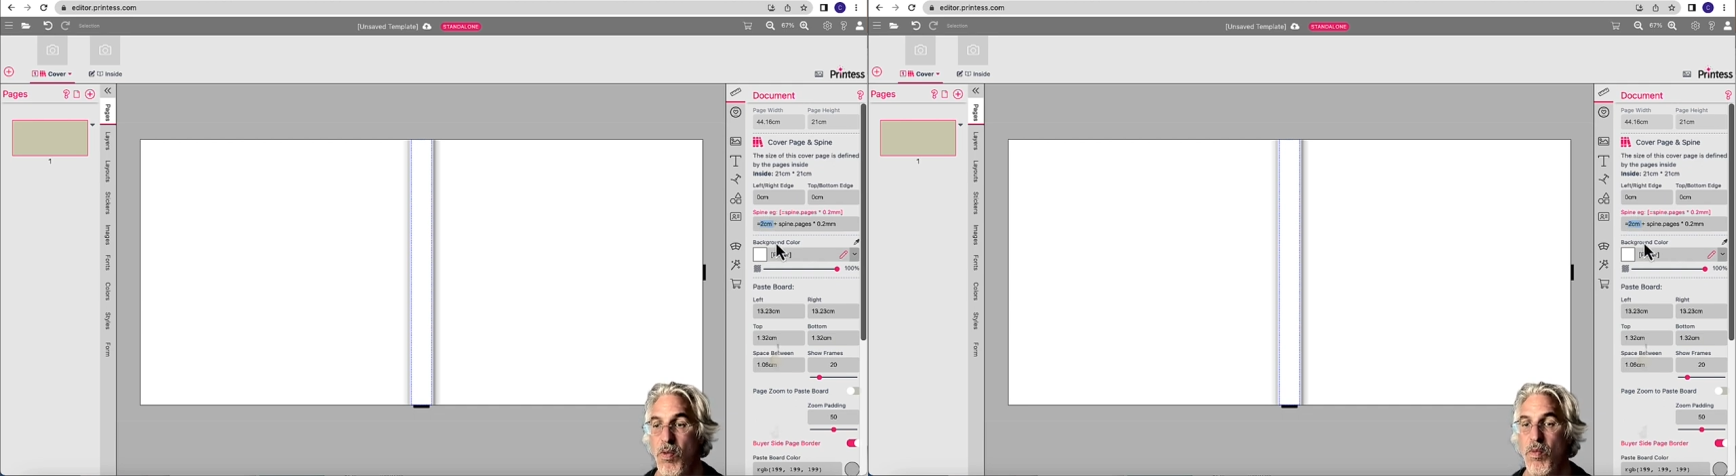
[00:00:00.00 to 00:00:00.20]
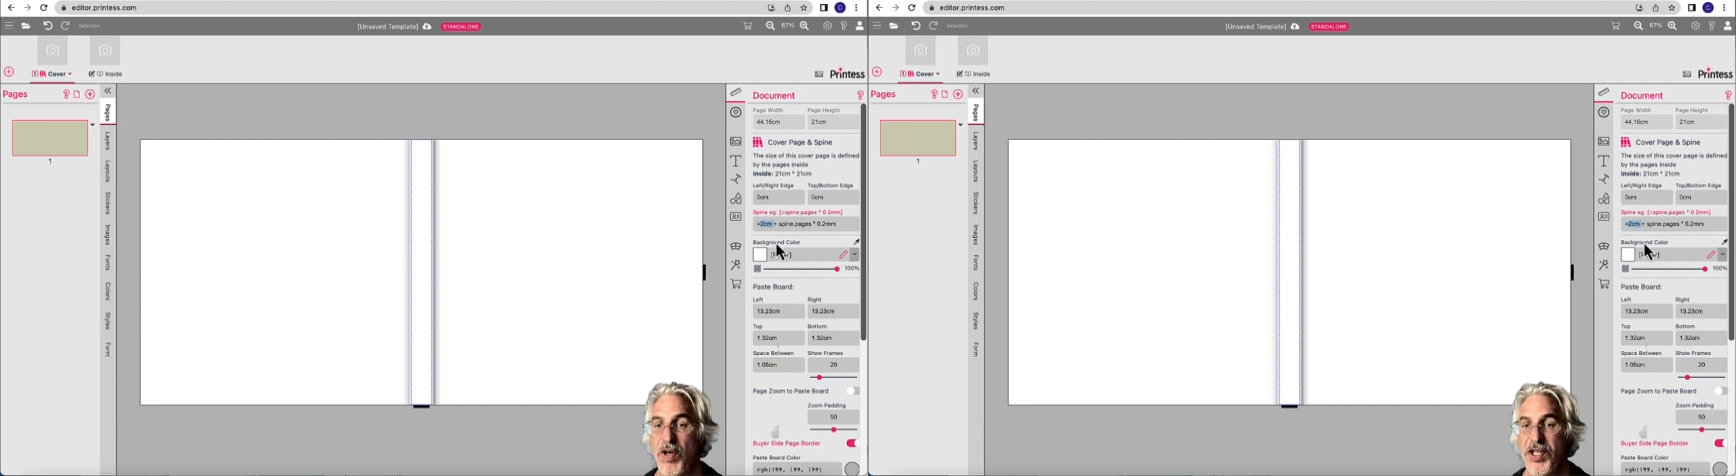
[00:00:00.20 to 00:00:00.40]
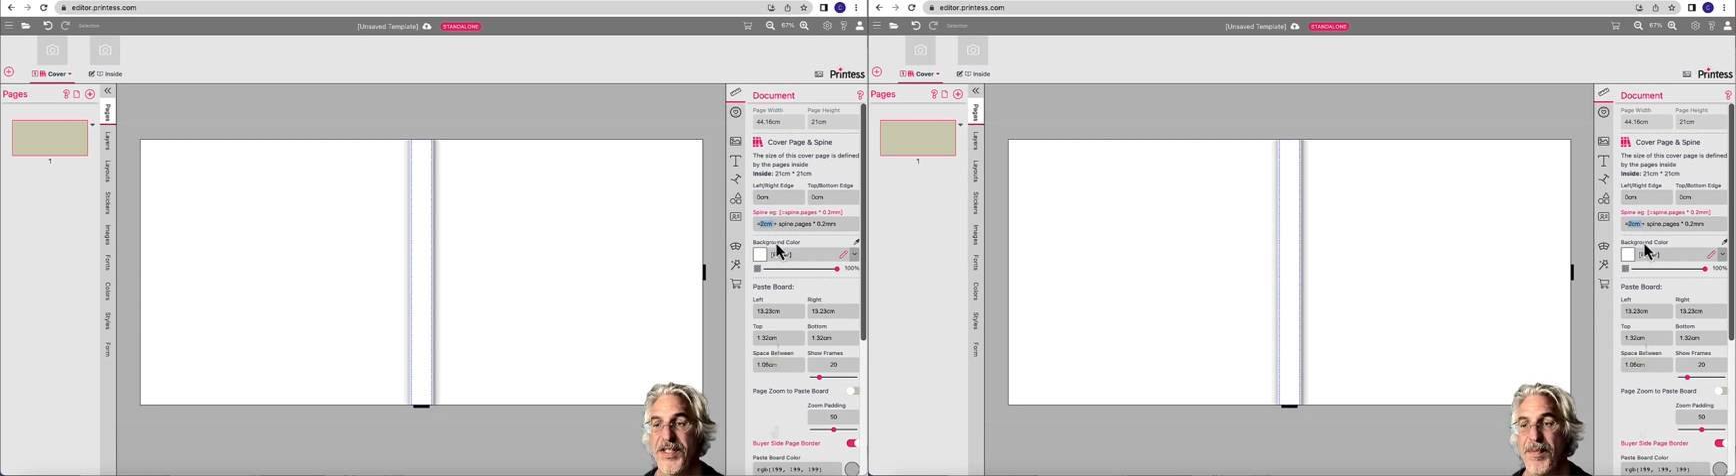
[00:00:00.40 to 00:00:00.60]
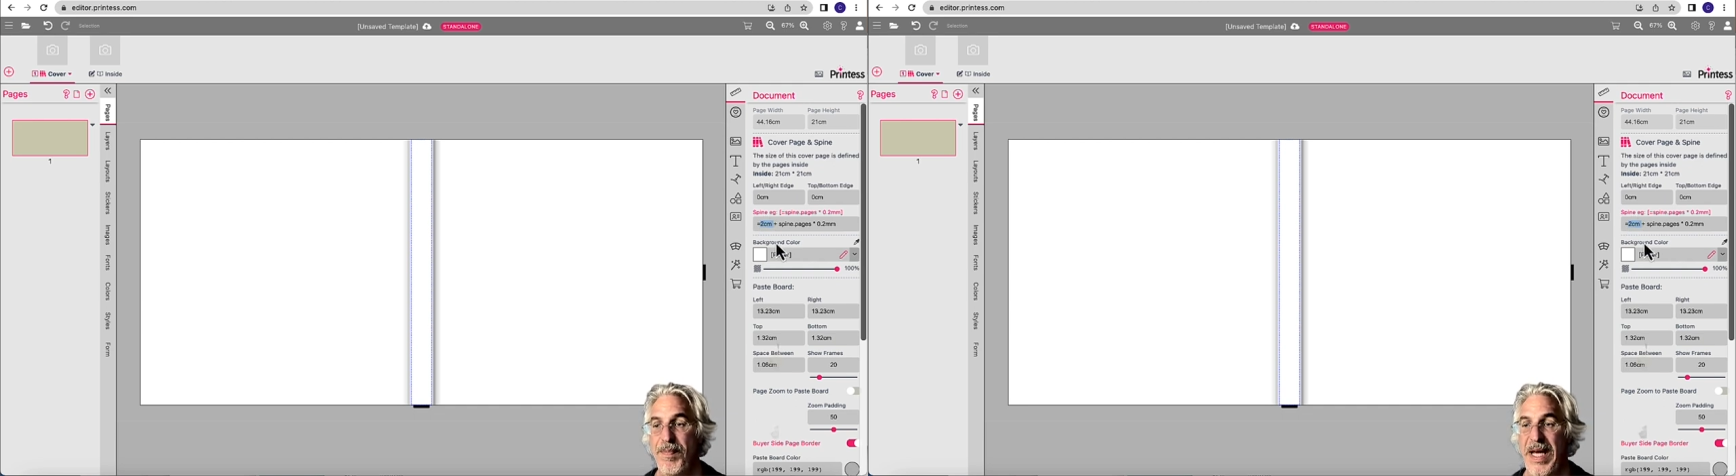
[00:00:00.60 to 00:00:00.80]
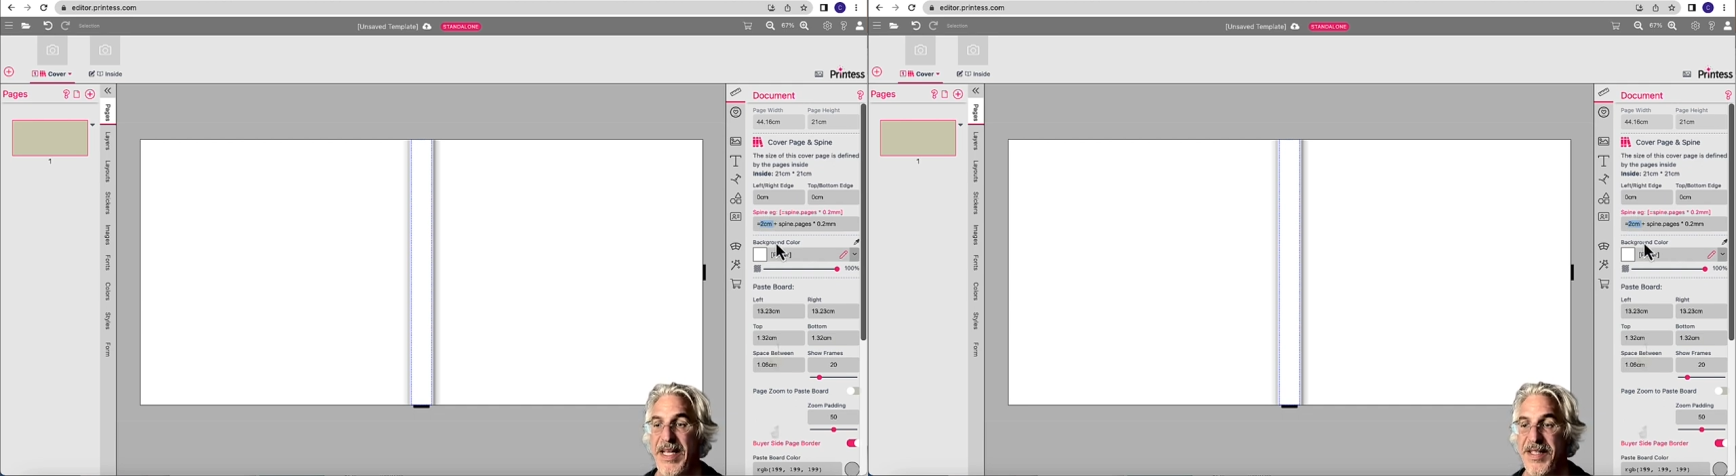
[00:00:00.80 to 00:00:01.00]
which is a
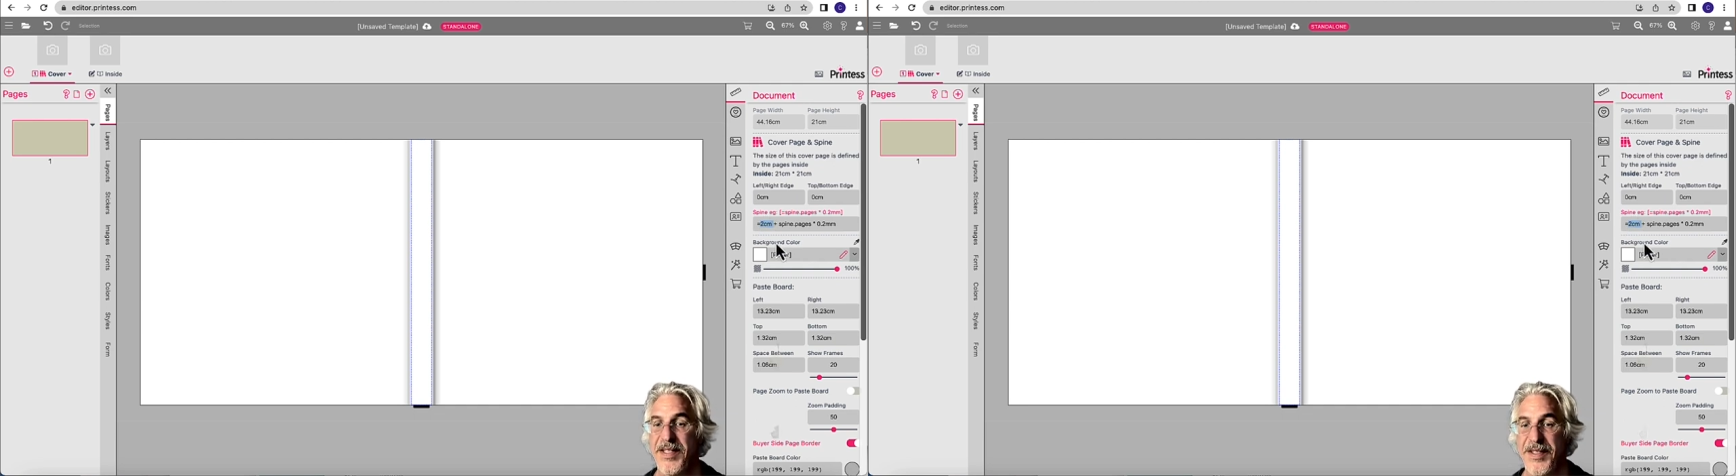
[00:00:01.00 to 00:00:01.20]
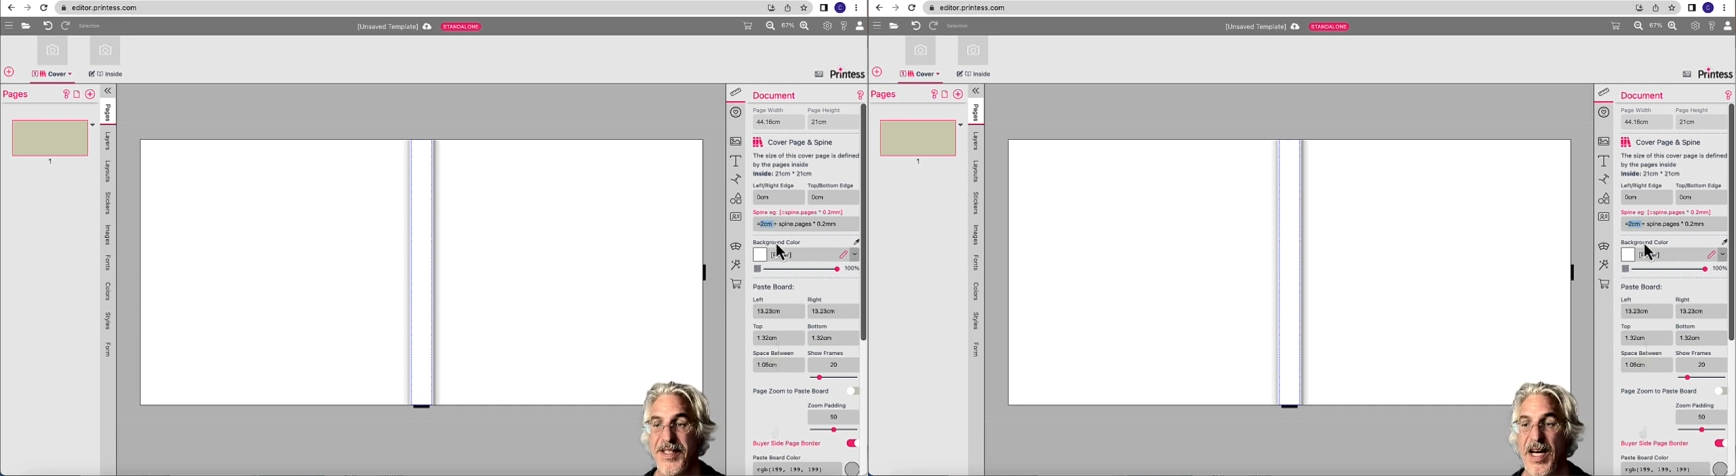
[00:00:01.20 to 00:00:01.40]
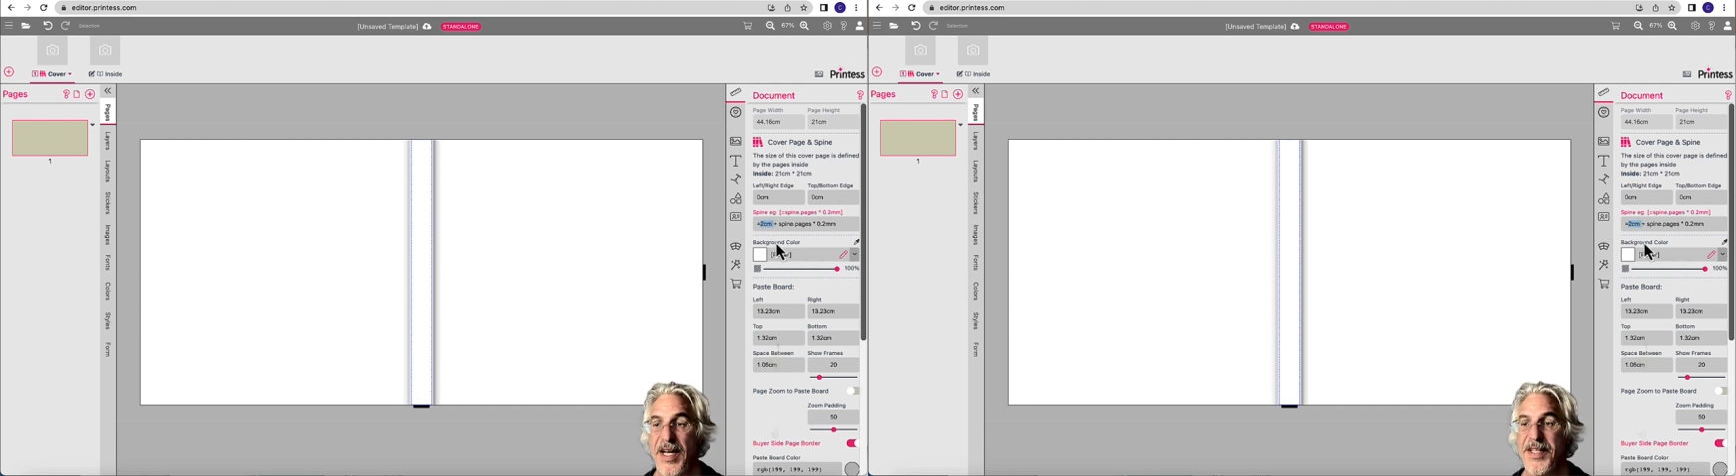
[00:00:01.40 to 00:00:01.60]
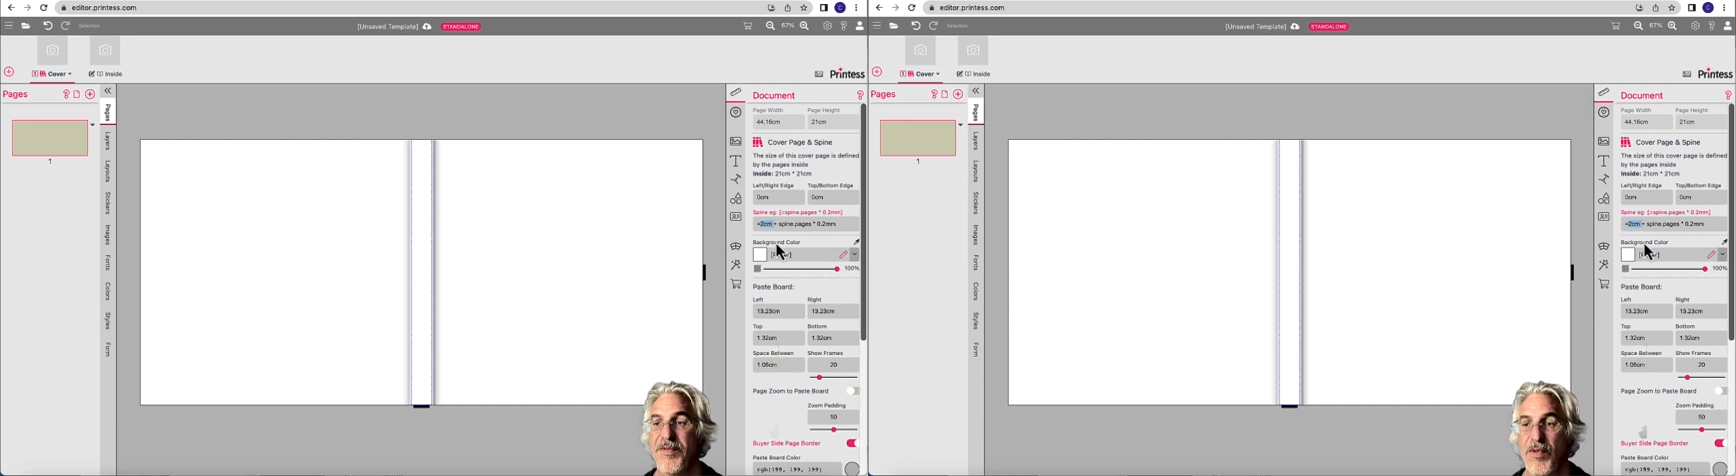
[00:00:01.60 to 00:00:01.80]
base size